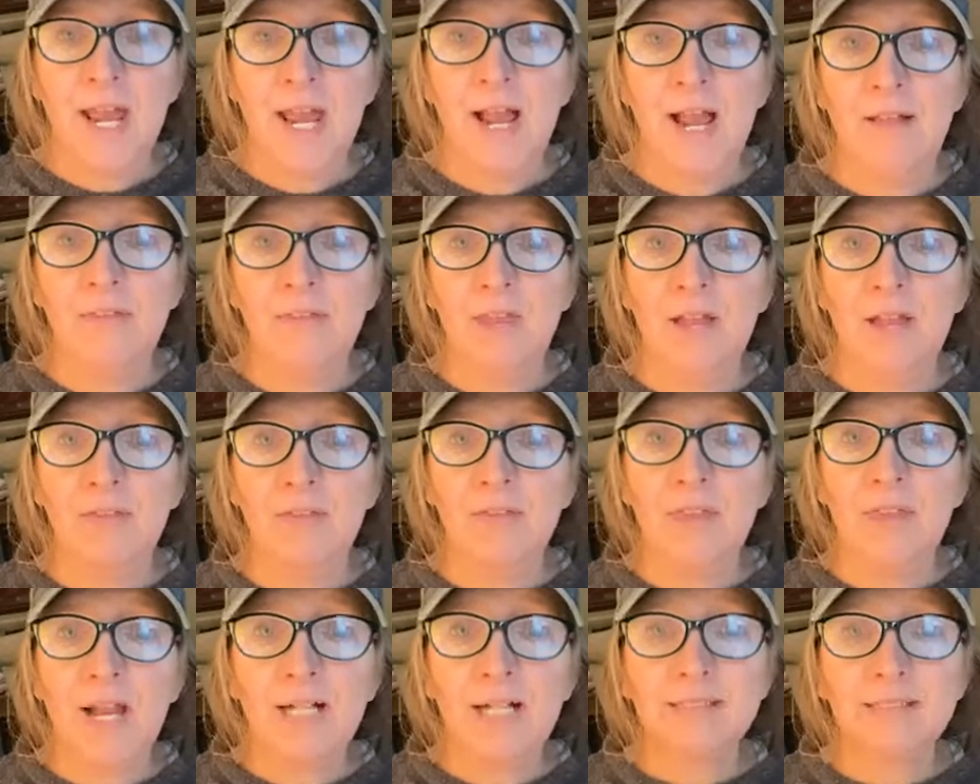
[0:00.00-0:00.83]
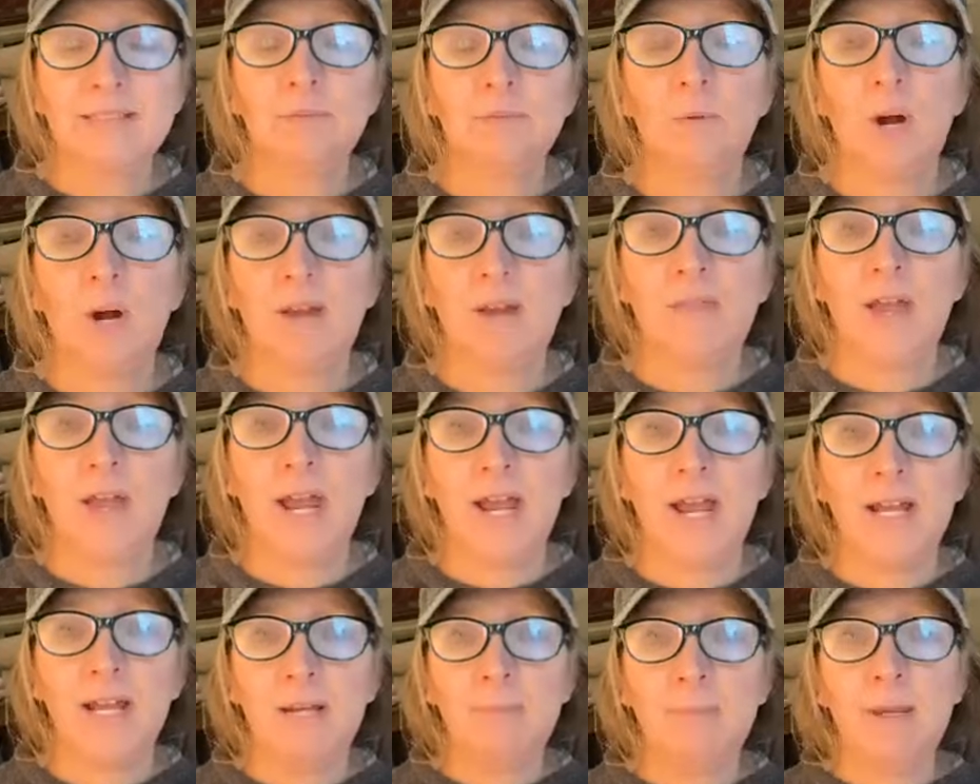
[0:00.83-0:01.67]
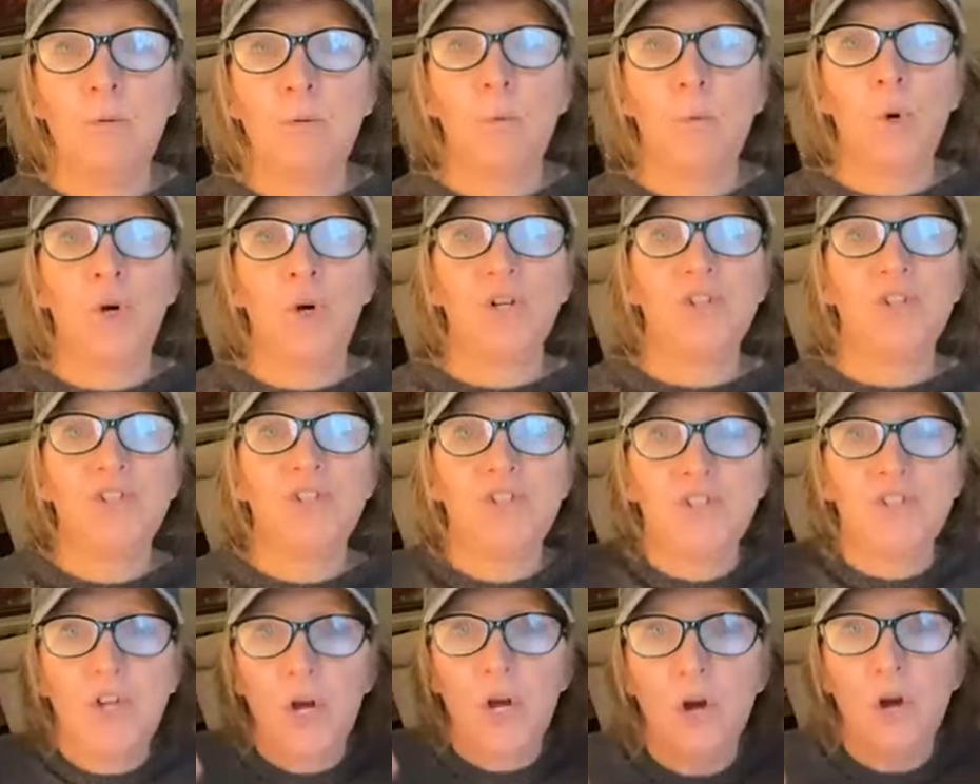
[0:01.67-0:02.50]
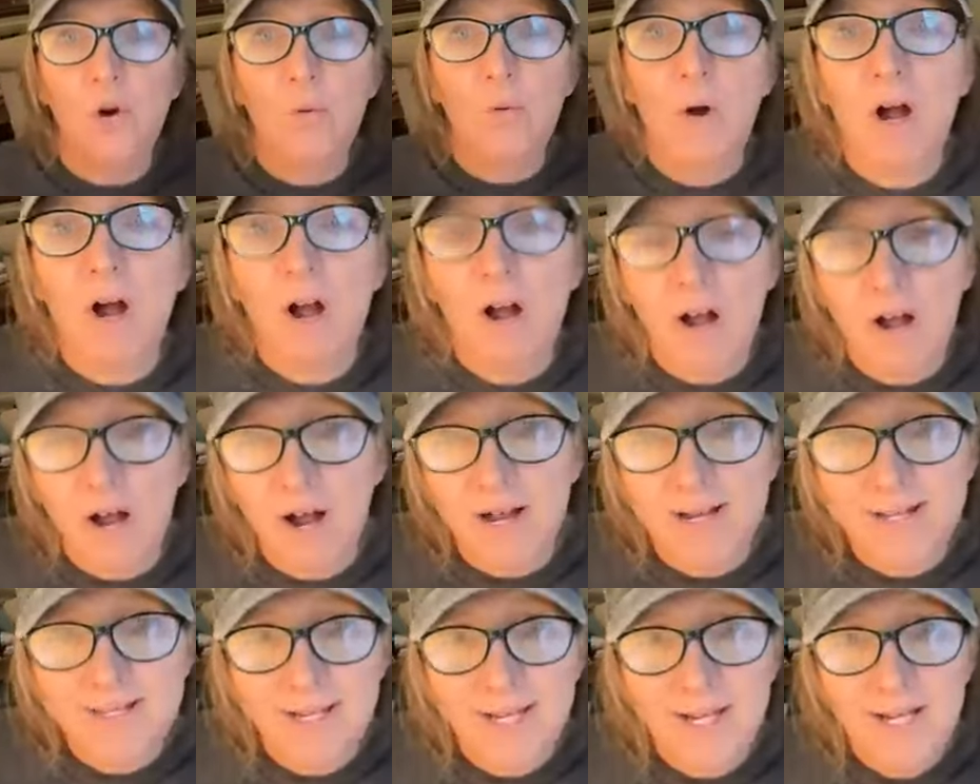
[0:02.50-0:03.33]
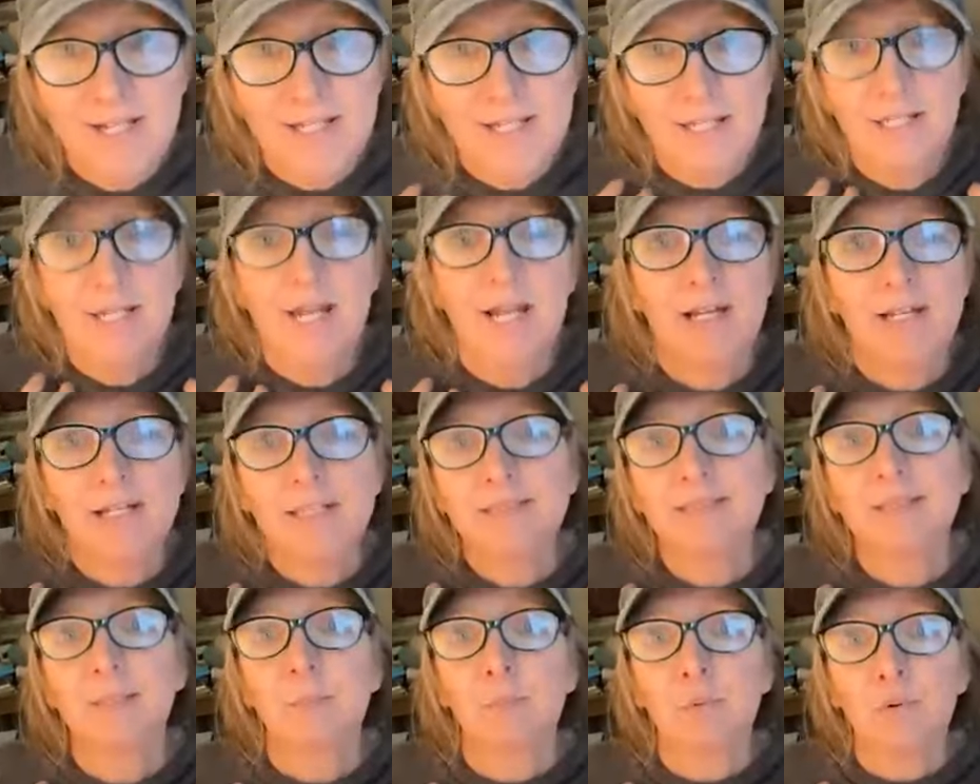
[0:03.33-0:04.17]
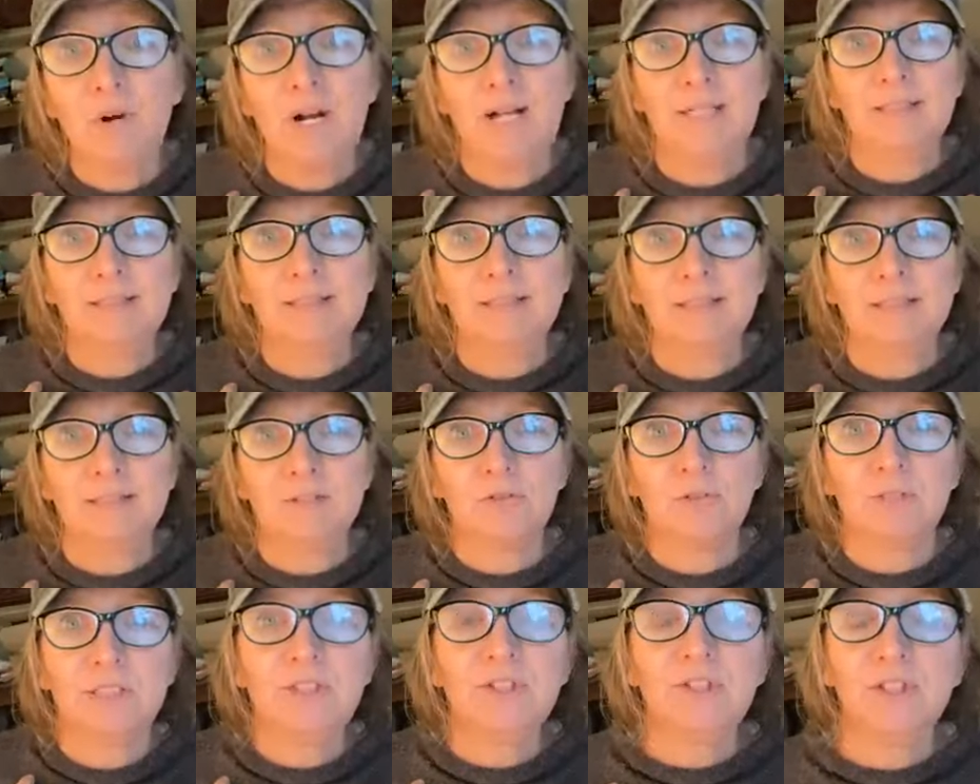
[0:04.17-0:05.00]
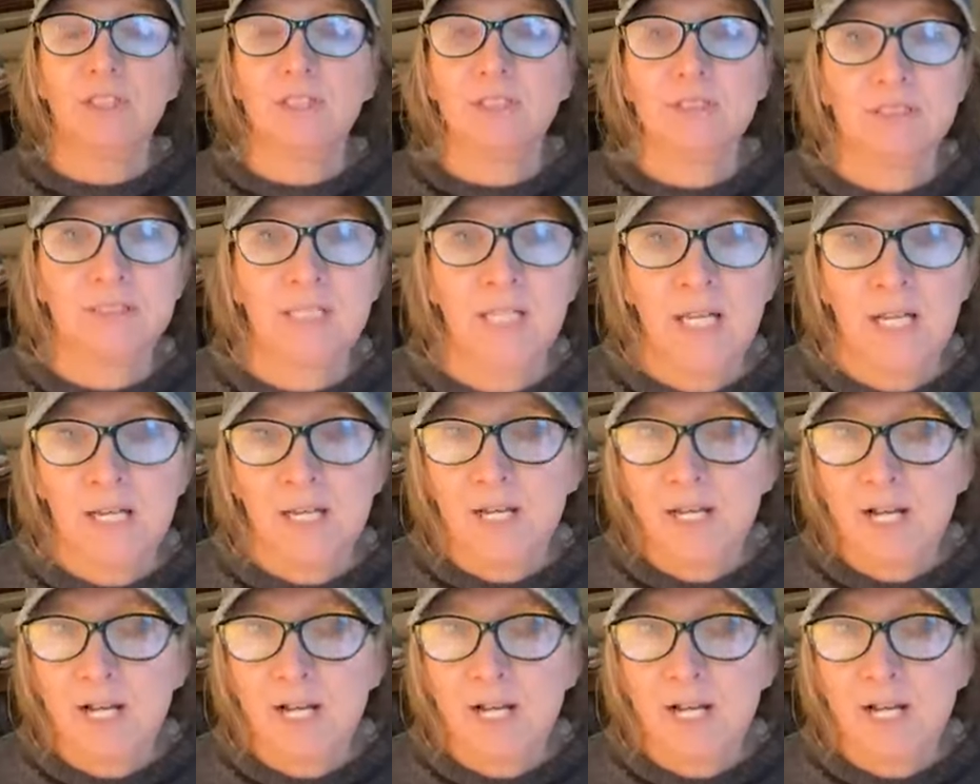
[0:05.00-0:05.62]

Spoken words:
And that's why the enemy works so hard to get us oppressed as Christians,